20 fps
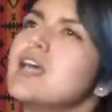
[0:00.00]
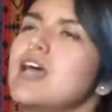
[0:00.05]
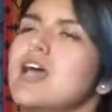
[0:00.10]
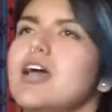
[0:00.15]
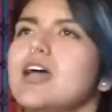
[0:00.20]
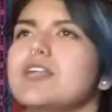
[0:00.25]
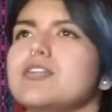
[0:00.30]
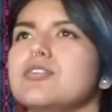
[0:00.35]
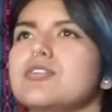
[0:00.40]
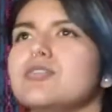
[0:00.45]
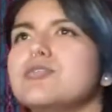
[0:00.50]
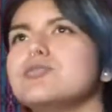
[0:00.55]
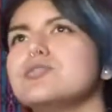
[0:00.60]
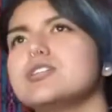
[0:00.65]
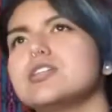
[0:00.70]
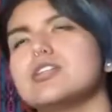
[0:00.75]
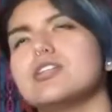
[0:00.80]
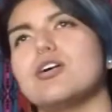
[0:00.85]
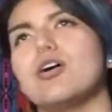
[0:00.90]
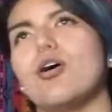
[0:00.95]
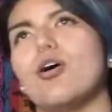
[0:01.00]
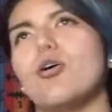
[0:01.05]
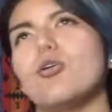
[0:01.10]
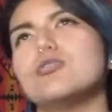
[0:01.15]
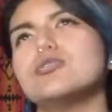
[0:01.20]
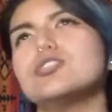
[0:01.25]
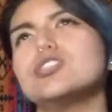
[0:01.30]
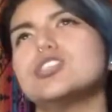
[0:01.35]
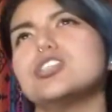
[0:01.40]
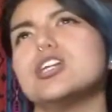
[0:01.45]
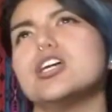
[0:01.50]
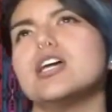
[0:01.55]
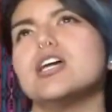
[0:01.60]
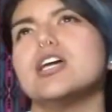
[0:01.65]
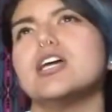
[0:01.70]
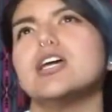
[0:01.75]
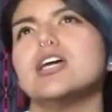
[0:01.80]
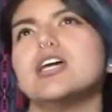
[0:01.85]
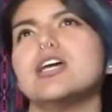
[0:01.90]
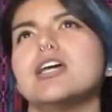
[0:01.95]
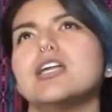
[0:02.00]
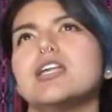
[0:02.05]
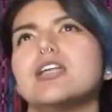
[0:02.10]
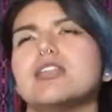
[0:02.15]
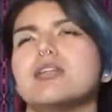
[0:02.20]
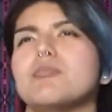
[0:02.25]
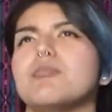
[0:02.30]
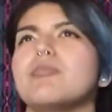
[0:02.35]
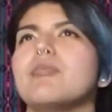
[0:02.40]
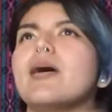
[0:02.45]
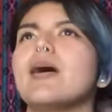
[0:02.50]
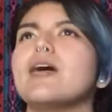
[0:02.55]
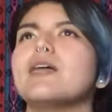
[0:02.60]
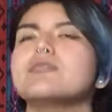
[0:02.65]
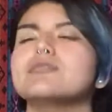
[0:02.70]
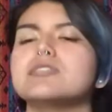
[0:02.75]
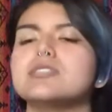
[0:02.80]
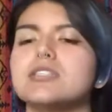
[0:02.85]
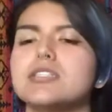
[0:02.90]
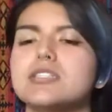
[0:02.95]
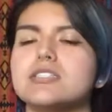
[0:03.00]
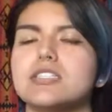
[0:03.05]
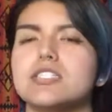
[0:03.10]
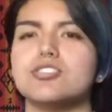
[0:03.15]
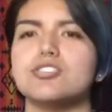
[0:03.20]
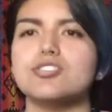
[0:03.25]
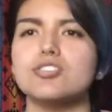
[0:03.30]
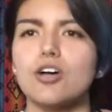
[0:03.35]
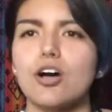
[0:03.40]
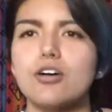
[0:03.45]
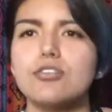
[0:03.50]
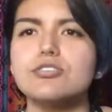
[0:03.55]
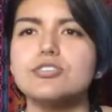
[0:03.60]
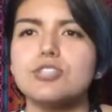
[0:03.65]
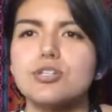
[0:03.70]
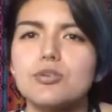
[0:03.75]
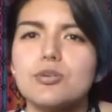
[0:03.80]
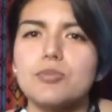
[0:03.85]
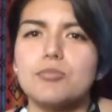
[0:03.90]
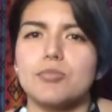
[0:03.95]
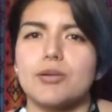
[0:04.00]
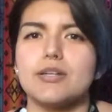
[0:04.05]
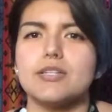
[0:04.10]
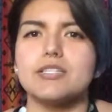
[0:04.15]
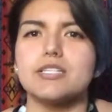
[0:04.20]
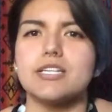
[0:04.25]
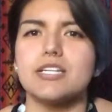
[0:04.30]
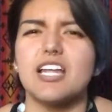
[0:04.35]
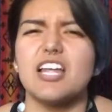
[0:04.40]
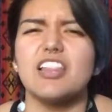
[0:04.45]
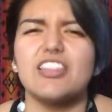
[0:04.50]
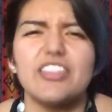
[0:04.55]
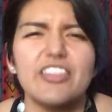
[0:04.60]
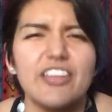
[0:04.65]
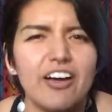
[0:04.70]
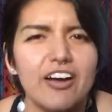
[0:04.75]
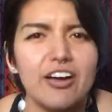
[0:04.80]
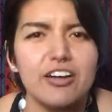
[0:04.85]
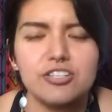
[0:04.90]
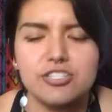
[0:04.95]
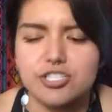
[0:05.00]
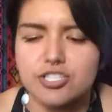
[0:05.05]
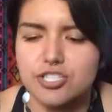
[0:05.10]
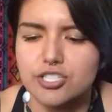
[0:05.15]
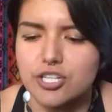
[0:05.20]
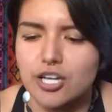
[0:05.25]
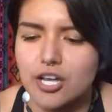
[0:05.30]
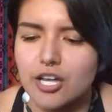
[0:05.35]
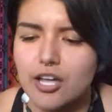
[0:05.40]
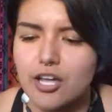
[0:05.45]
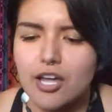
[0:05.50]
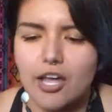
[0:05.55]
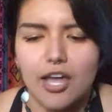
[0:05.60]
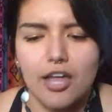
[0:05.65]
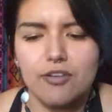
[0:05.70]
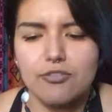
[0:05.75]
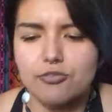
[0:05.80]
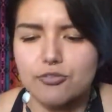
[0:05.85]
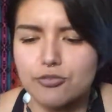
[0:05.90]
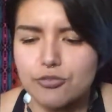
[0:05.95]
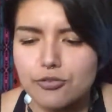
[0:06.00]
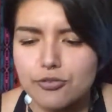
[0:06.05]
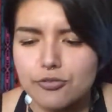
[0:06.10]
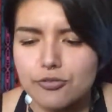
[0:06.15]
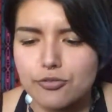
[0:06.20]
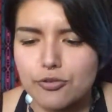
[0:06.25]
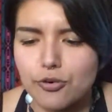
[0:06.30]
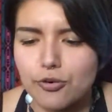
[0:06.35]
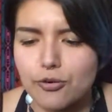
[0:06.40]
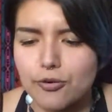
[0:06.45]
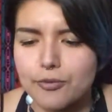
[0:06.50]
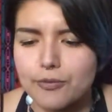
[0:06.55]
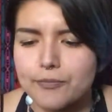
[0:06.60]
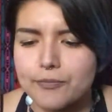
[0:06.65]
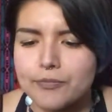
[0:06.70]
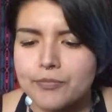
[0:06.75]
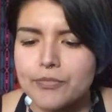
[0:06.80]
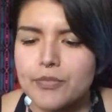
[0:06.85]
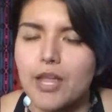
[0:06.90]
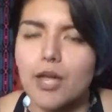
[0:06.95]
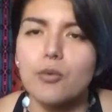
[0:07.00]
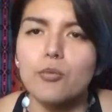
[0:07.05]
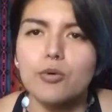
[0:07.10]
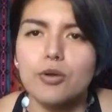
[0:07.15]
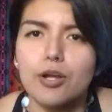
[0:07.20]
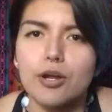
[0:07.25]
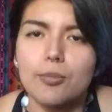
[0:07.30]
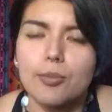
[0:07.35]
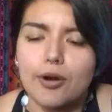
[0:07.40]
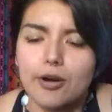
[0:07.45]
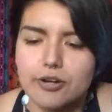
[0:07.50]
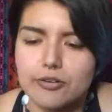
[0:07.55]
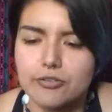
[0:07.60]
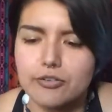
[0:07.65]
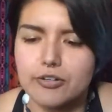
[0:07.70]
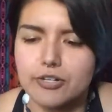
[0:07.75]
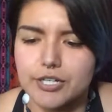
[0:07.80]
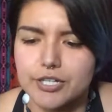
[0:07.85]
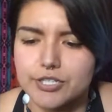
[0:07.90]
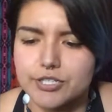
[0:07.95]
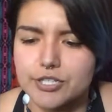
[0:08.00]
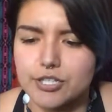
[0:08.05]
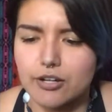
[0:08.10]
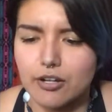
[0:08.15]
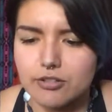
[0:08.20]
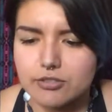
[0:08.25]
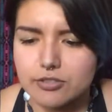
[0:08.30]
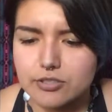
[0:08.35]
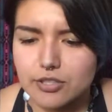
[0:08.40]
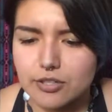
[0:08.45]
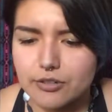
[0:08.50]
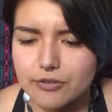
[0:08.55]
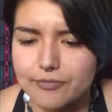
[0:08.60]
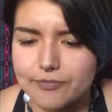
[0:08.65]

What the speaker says: and you see the ocean and the mountains. It's just all so abundant and lush and fruitful, and we are part of creation also,